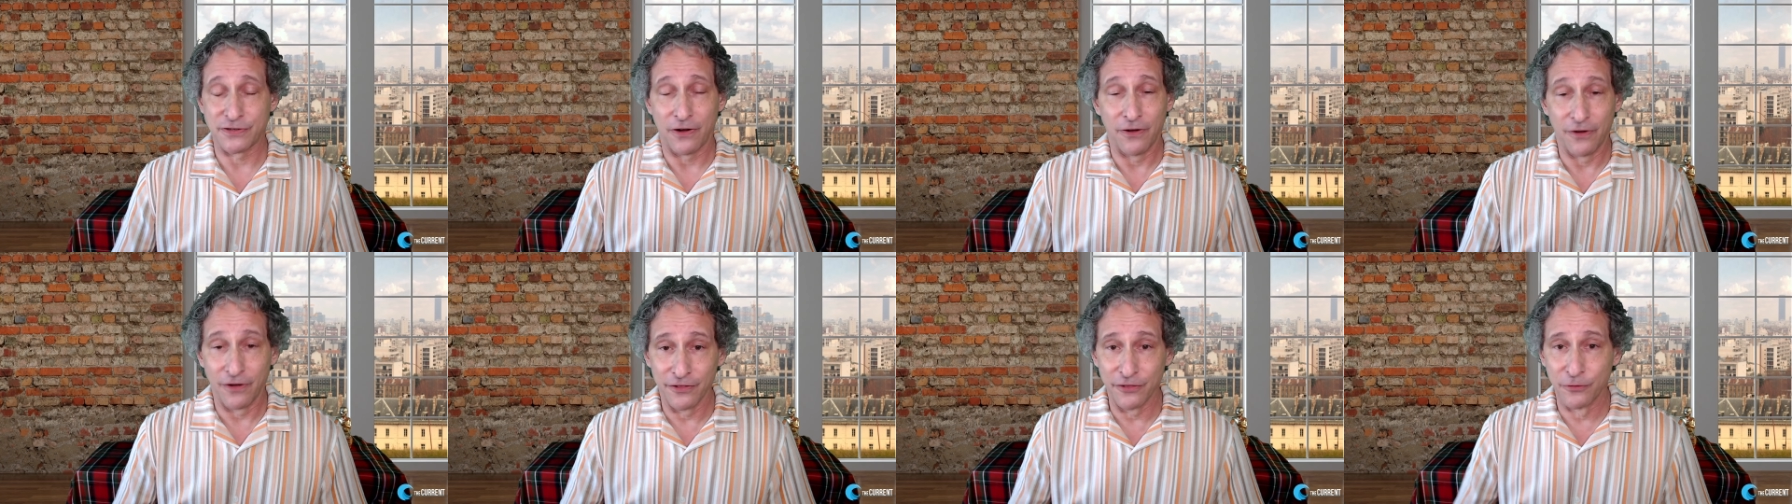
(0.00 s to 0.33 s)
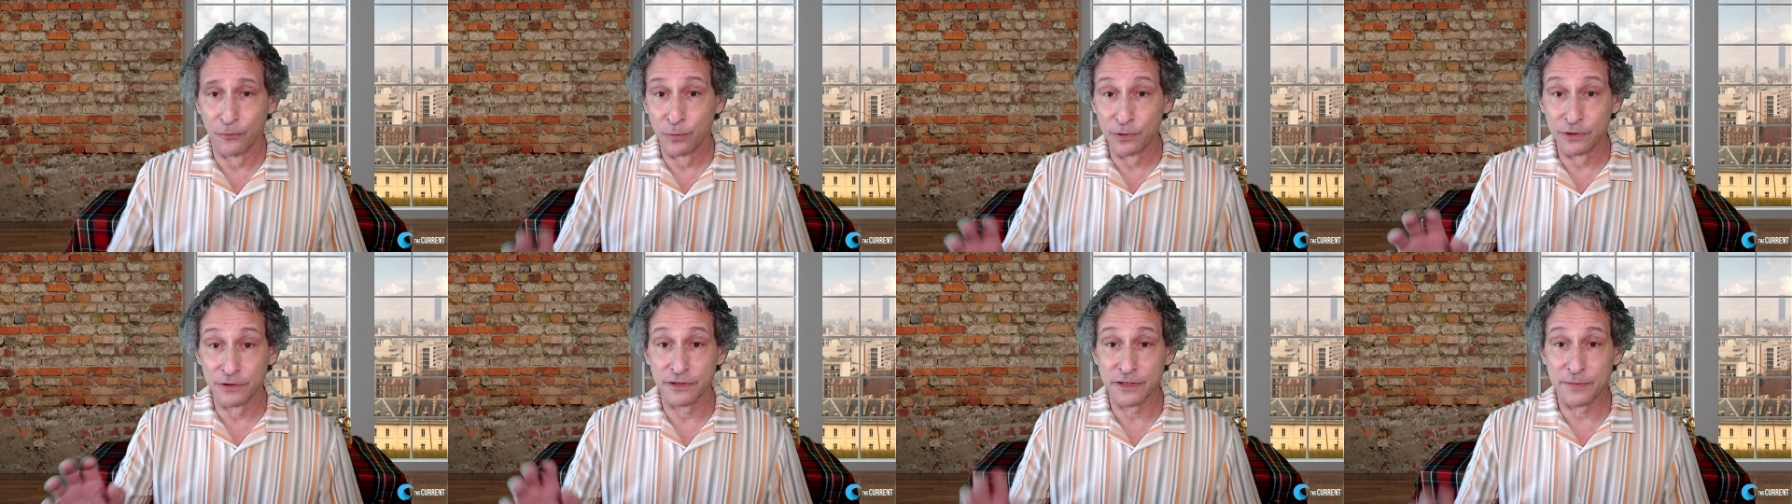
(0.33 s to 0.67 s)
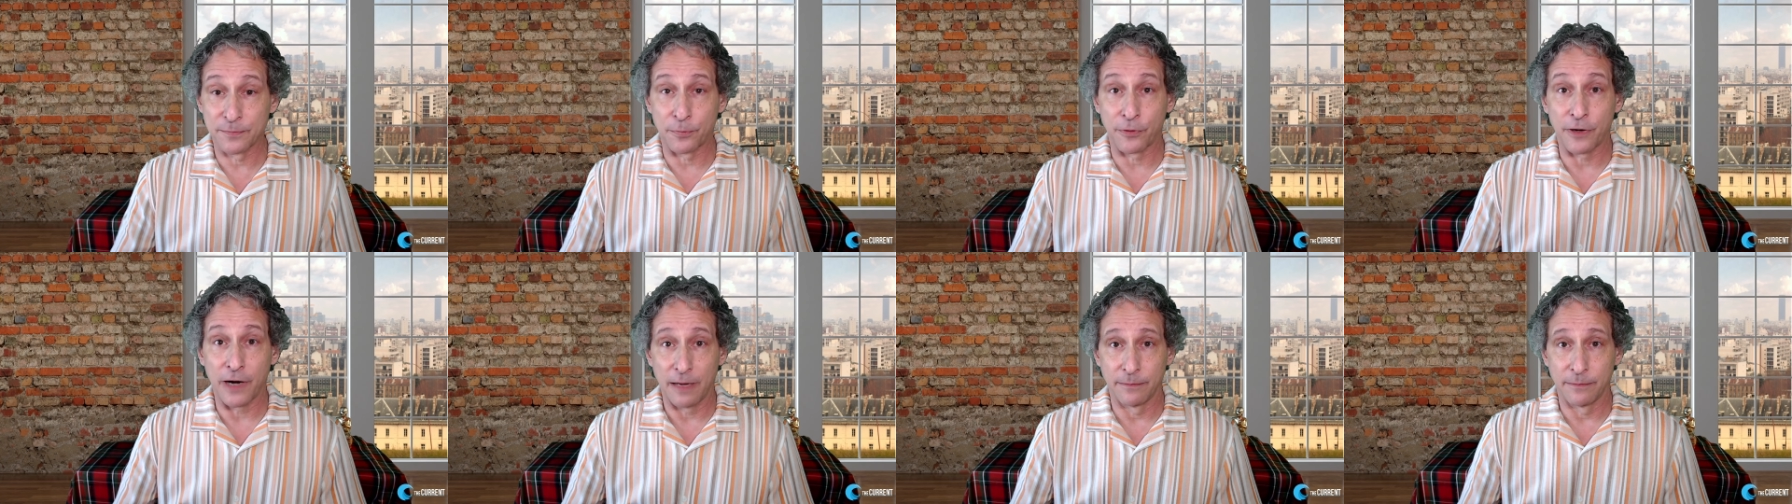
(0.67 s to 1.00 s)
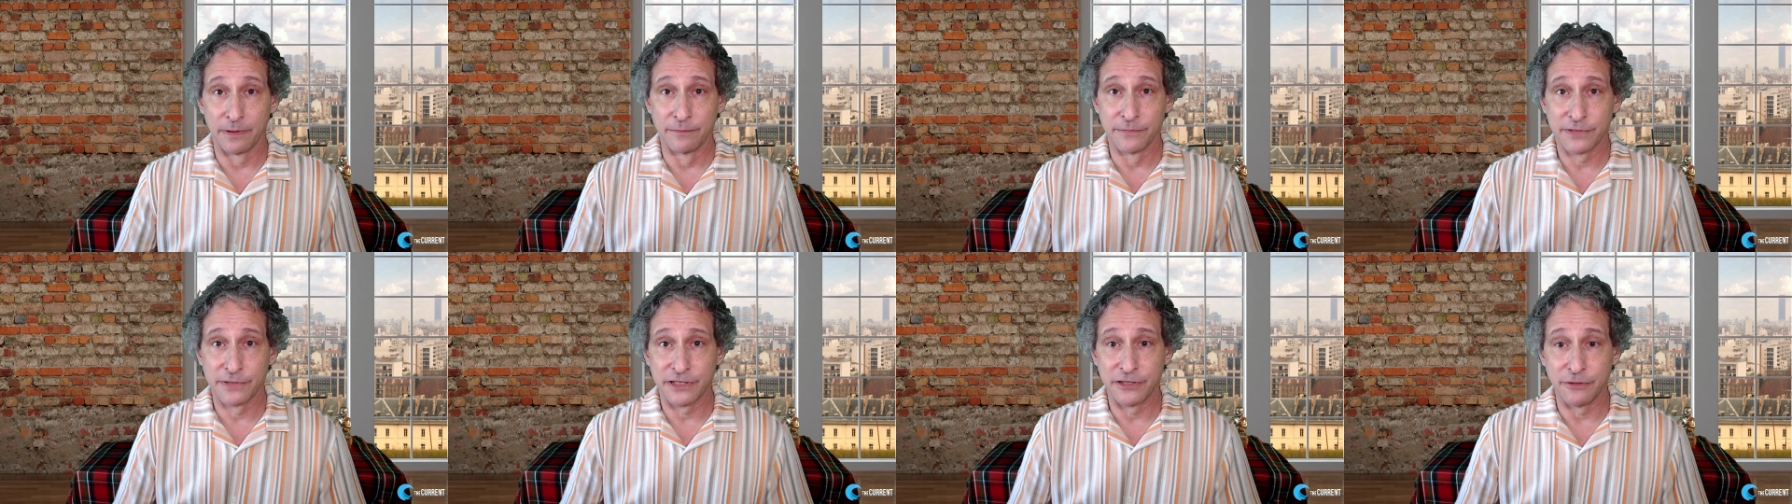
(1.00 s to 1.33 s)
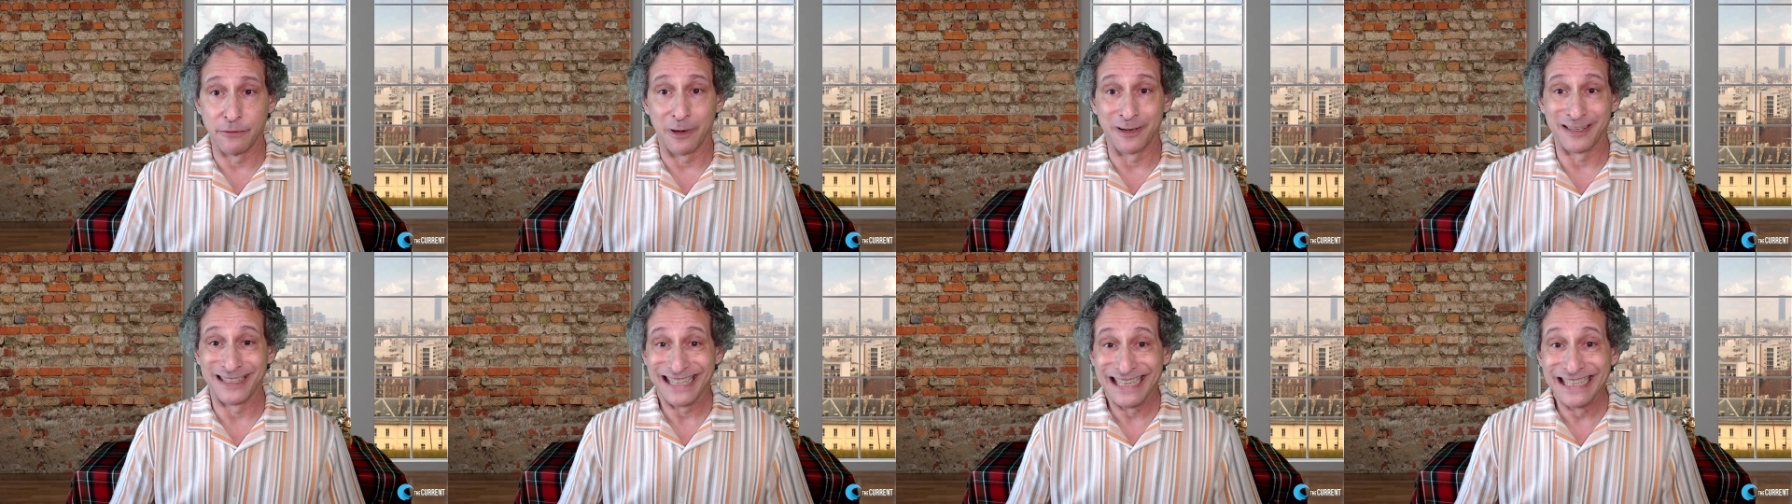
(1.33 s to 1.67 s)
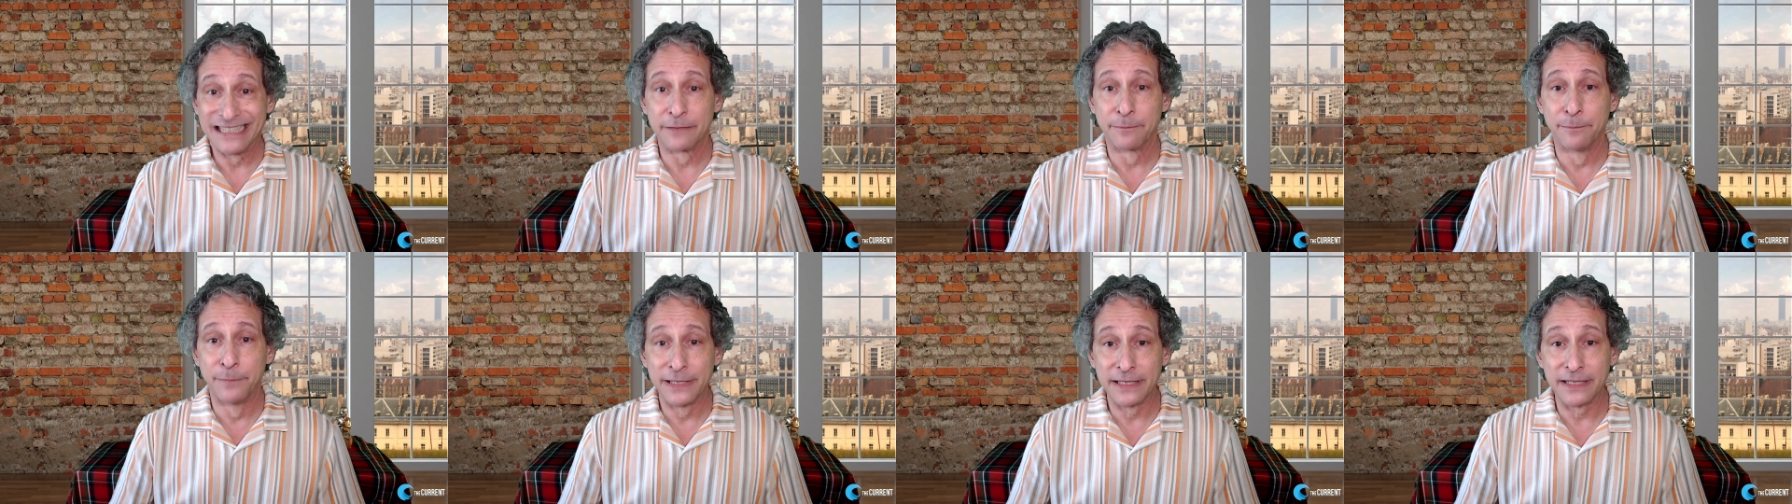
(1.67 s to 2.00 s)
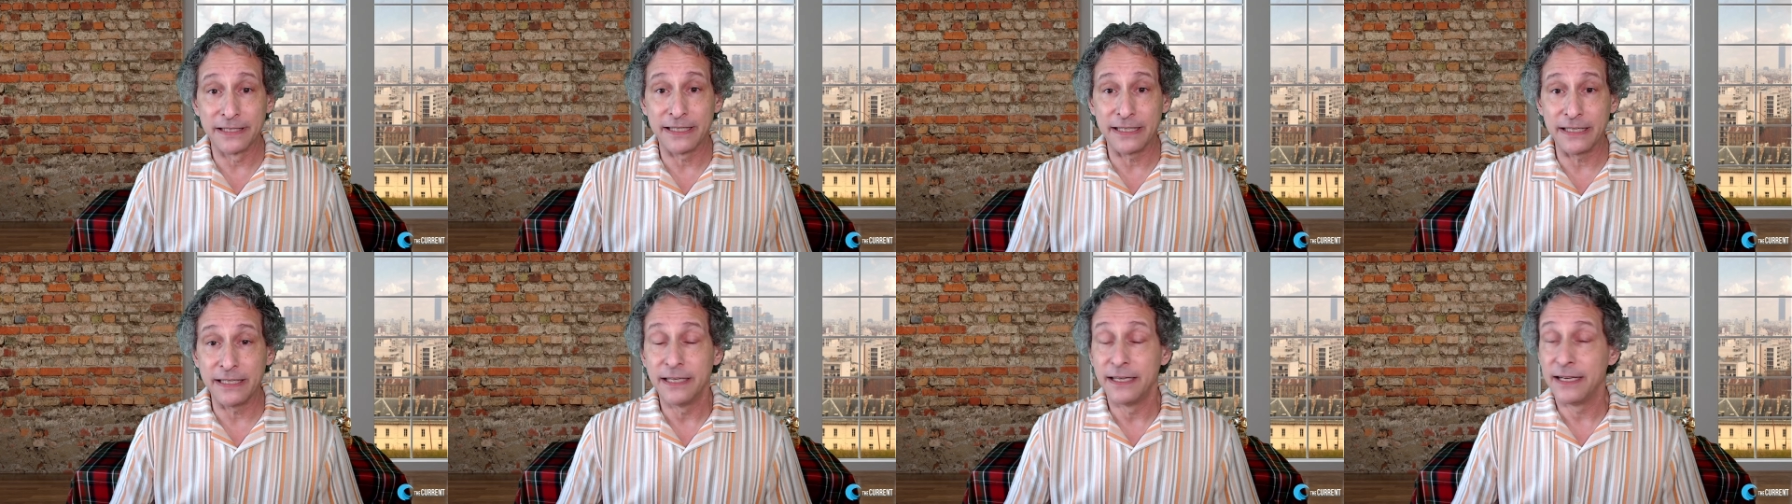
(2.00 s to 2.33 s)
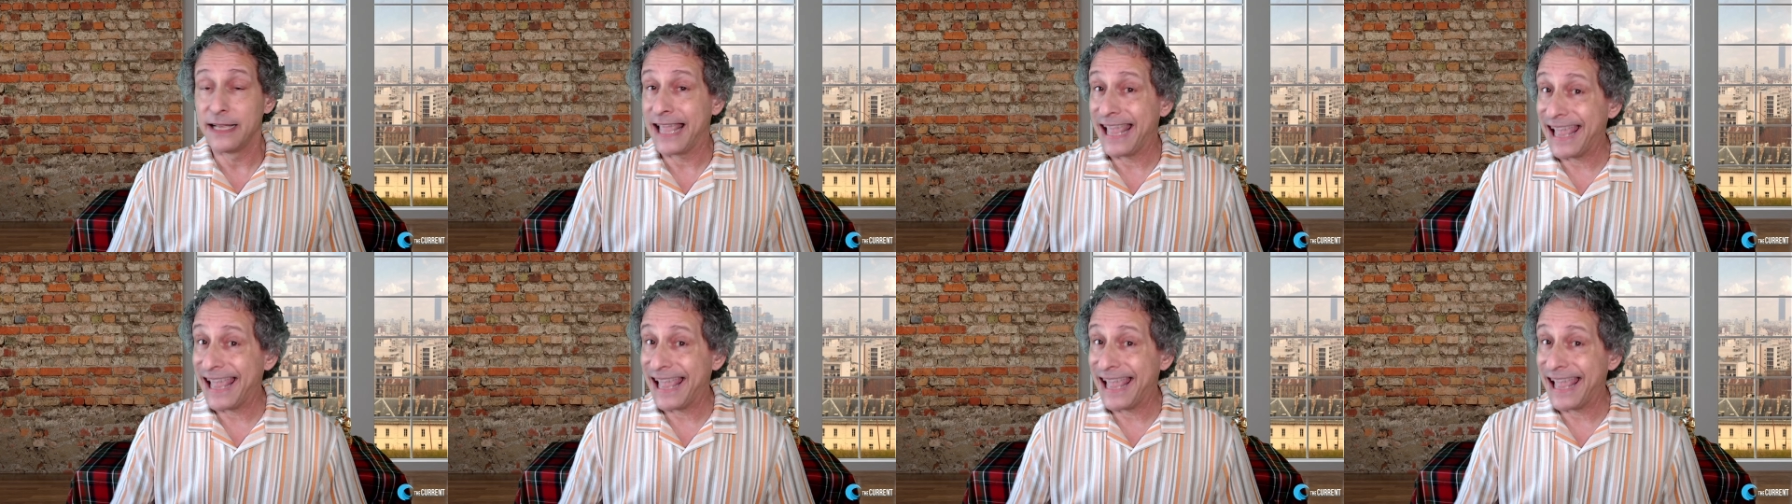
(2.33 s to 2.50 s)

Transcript: all the world's problems to our inability